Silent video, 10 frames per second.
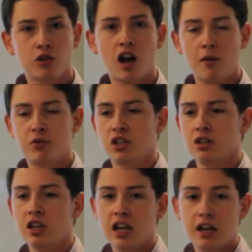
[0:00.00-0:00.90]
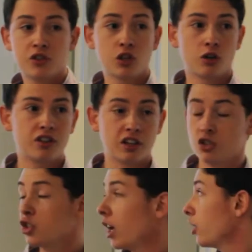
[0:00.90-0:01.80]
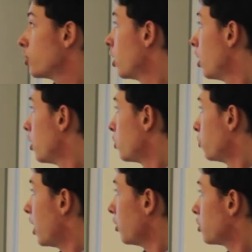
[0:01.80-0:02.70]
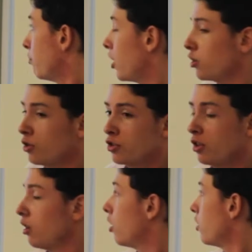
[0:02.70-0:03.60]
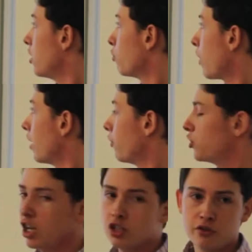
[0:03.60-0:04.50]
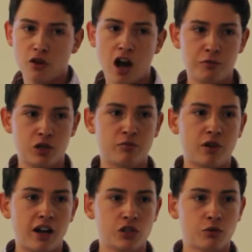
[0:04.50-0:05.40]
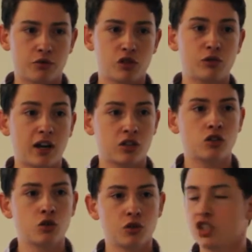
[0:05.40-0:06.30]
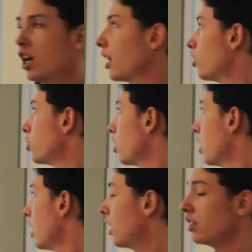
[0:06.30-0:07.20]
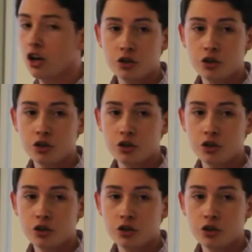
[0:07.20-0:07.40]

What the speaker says: of your option if certain things change. So delta measures the rate of change of your option price with respect to a change in the